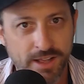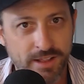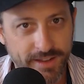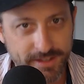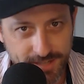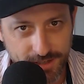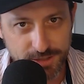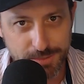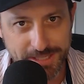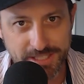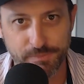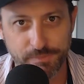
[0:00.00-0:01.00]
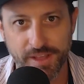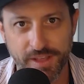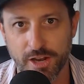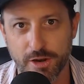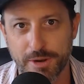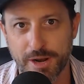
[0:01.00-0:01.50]
That tells me something a
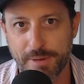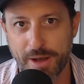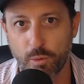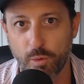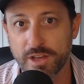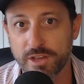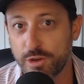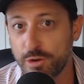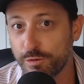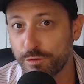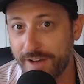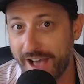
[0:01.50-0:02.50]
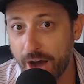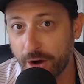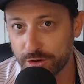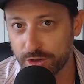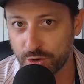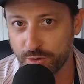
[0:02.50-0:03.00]
little bit about what you
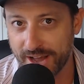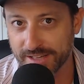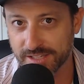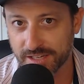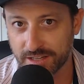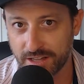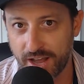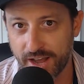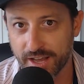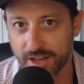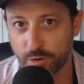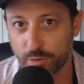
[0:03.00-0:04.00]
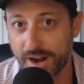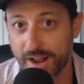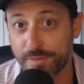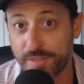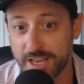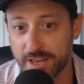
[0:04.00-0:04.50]
value as a client, or what I
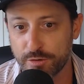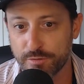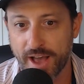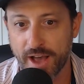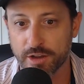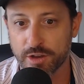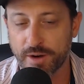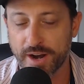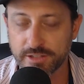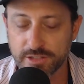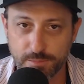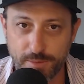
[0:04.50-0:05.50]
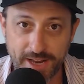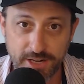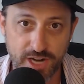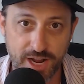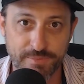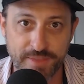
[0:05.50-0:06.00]
think you value, right? So my
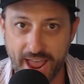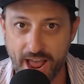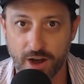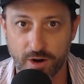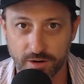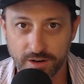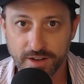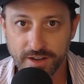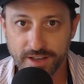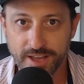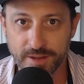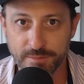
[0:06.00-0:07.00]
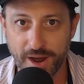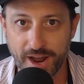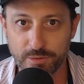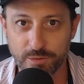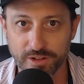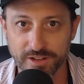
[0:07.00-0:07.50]
job now, in my
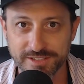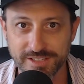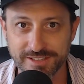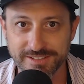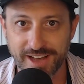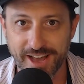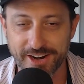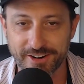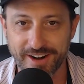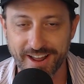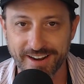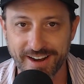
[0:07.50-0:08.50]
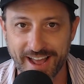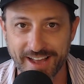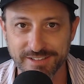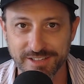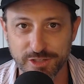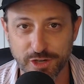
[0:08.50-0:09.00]
role as a designer and
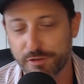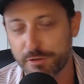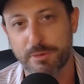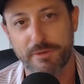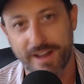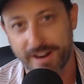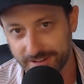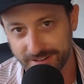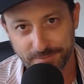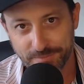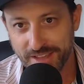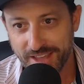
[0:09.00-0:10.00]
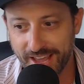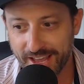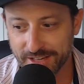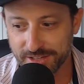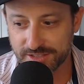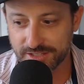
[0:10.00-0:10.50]
as a service provider,
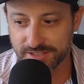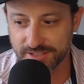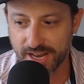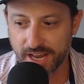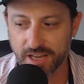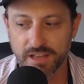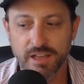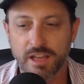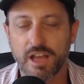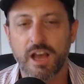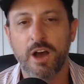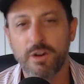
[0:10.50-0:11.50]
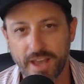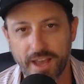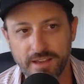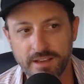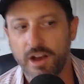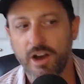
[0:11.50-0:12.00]
is to say,
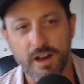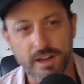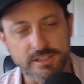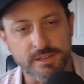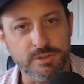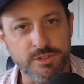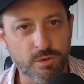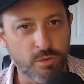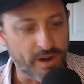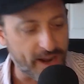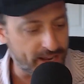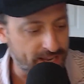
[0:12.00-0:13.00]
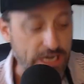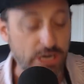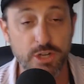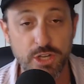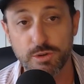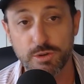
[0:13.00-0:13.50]
okay, awesome. So what I
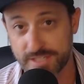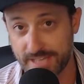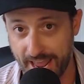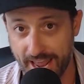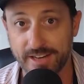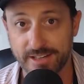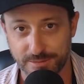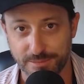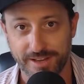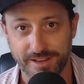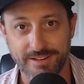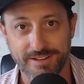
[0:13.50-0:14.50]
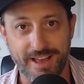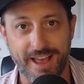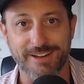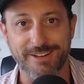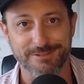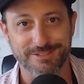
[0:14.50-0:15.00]
hear you saying to me,
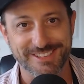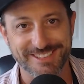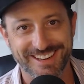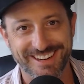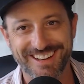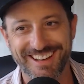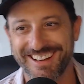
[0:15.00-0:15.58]
active listening,